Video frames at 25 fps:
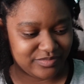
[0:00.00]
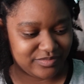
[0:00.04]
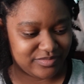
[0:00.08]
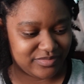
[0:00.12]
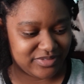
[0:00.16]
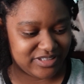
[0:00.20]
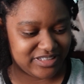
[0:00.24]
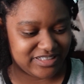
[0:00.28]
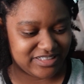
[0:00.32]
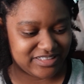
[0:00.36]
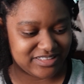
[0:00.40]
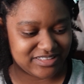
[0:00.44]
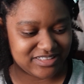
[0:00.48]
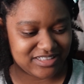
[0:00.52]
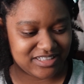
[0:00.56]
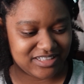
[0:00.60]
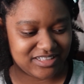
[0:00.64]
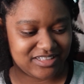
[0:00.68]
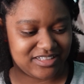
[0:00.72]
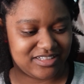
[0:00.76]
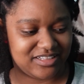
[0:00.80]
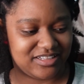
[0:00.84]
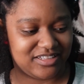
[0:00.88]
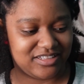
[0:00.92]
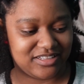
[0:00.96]
Please.
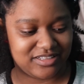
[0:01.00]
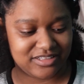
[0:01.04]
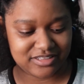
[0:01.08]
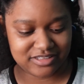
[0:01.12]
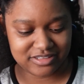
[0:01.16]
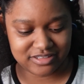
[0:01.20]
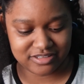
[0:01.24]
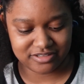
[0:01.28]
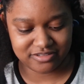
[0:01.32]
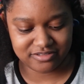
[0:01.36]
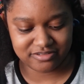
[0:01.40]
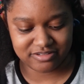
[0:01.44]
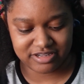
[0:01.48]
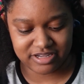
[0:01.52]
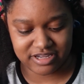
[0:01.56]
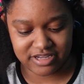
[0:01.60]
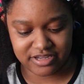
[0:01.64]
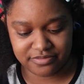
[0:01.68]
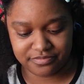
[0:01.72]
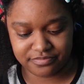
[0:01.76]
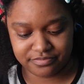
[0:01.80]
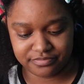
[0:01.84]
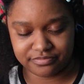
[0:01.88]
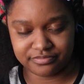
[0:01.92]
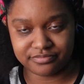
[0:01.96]

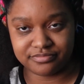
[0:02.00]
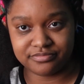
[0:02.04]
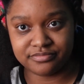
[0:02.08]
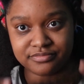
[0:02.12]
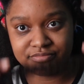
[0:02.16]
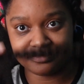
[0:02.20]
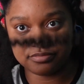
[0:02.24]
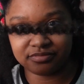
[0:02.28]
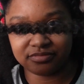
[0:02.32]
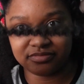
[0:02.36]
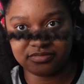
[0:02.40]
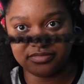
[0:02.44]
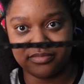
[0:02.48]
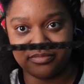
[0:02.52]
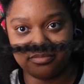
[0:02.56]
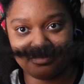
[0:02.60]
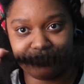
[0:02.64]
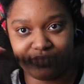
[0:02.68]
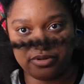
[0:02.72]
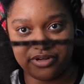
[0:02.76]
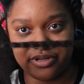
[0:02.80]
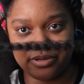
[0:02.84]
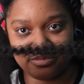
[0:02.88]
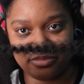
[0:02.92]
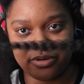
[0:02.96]
Okay.
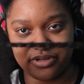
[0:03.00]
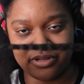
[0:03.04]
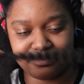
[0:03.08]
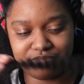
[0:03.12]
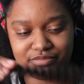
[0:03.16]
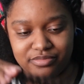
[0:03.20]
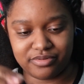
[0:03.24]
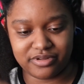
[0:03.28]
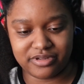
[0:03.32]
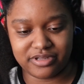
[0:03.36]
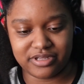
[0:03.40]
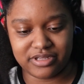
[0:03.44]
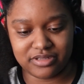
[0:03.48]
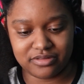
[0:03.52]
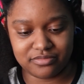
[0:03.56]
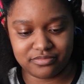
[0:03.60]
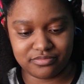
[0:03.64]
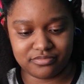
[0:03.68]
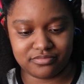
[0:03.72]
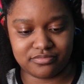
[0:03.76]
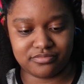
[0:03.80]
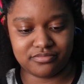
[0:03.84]
Blang, blang, blang.